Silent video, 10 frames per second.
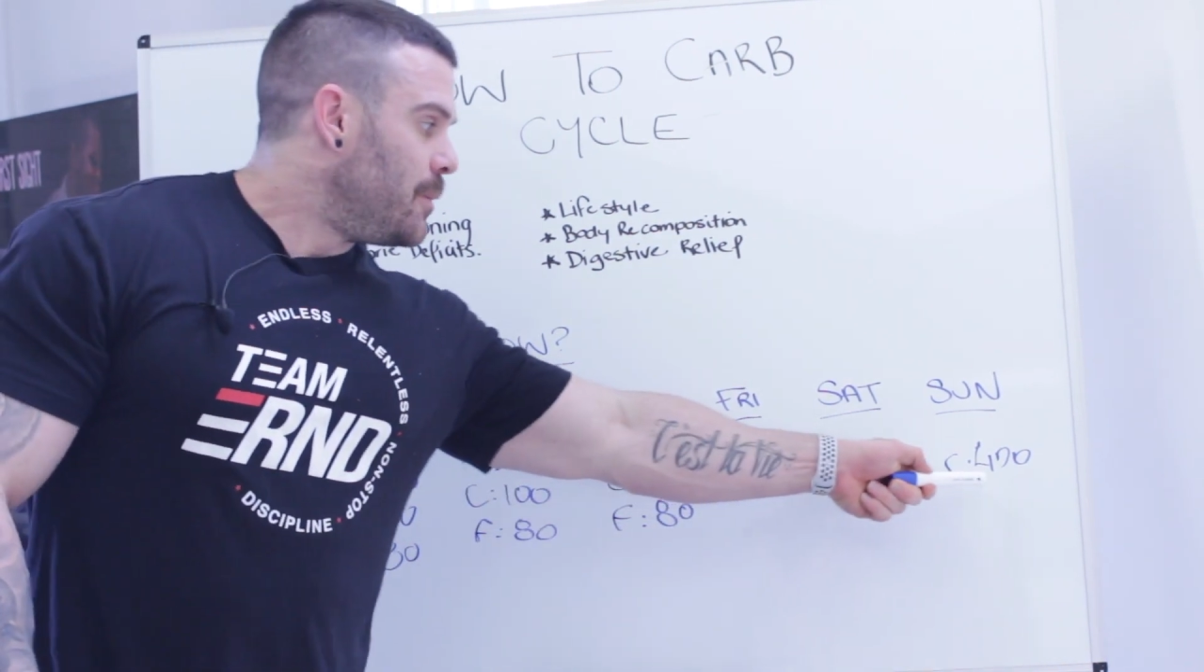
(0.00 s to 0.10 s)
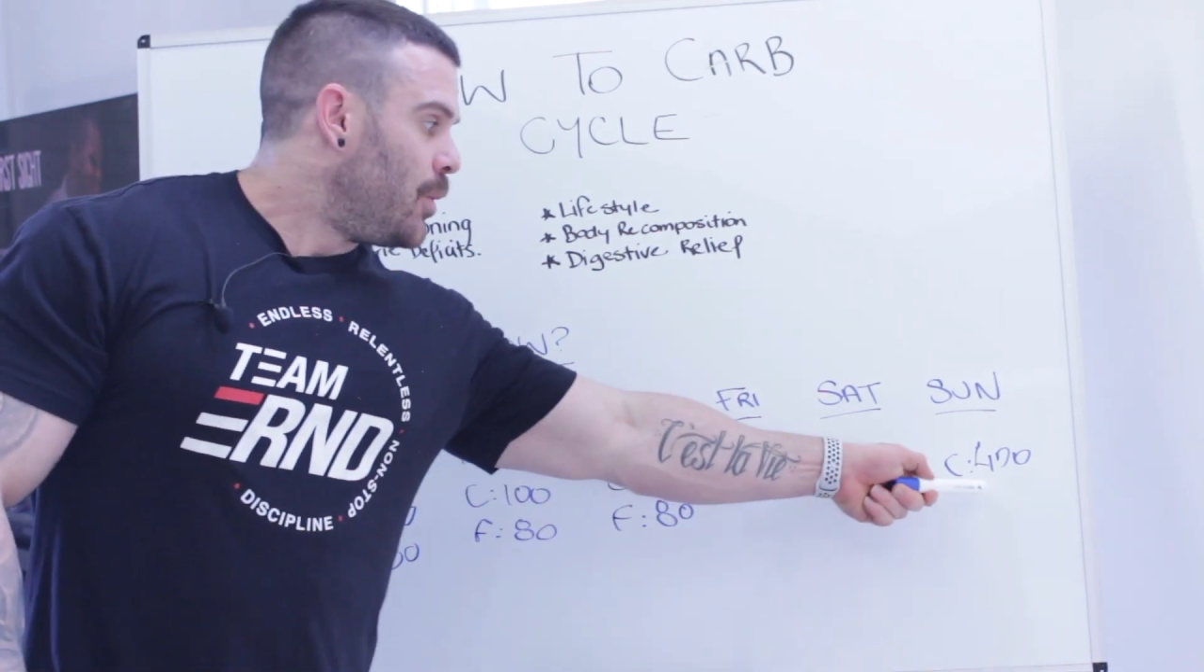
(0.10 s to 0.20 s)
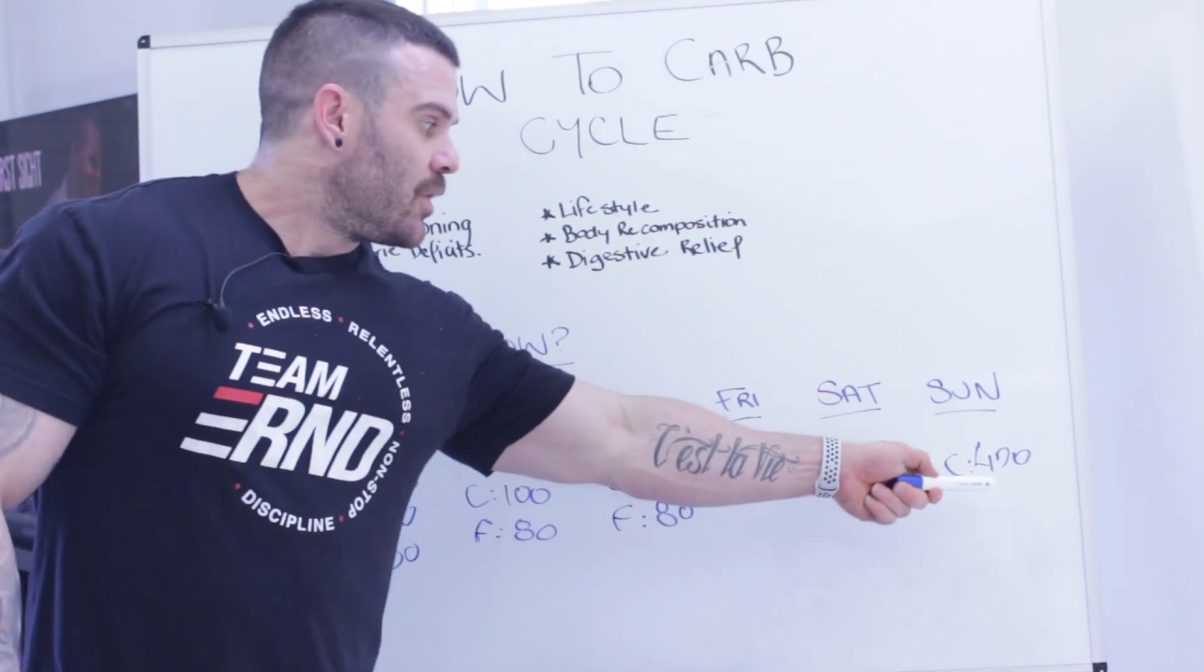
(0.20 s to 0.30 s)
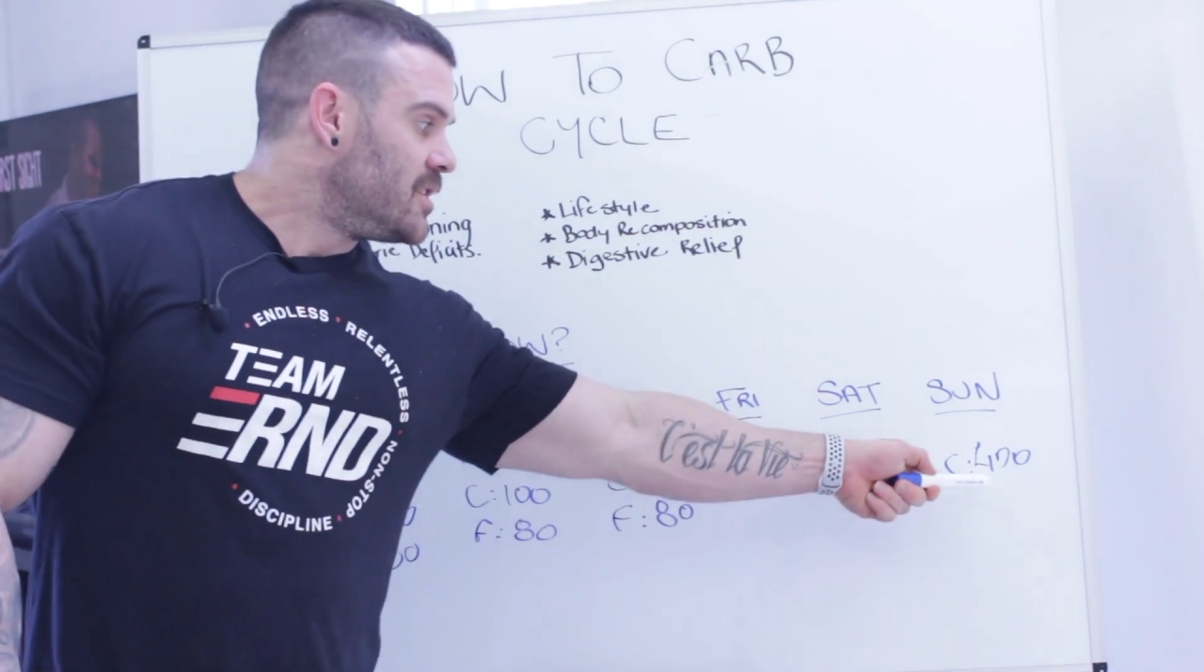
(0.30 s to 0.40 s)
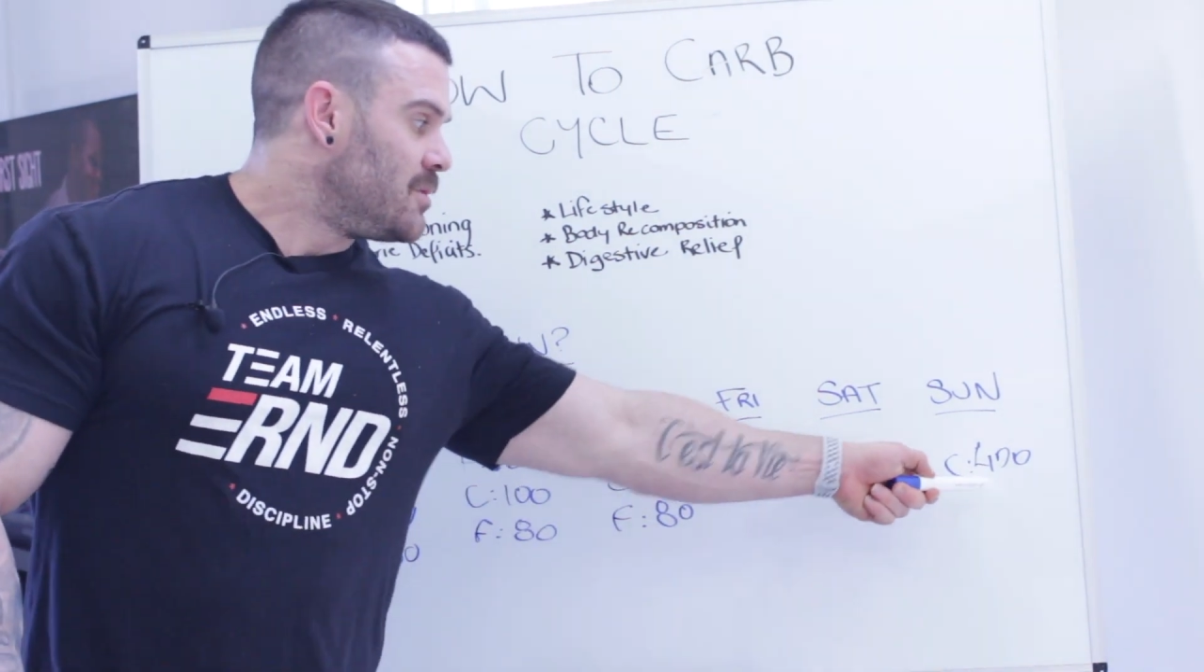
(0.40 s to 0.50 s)

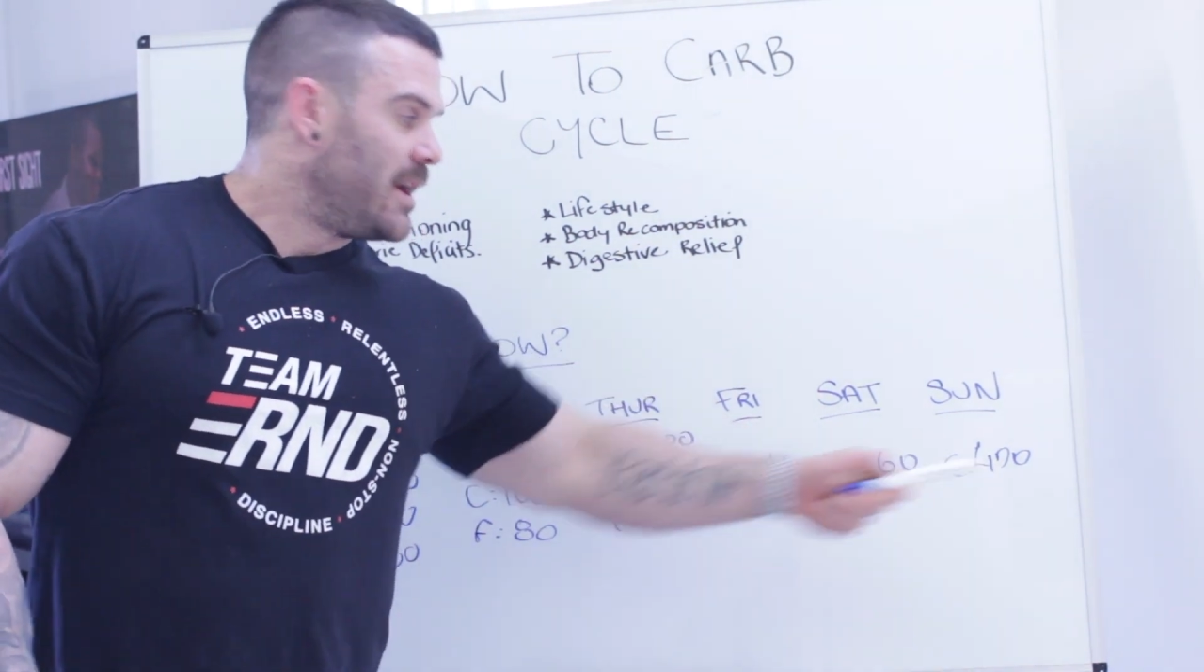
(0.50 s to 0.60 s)
important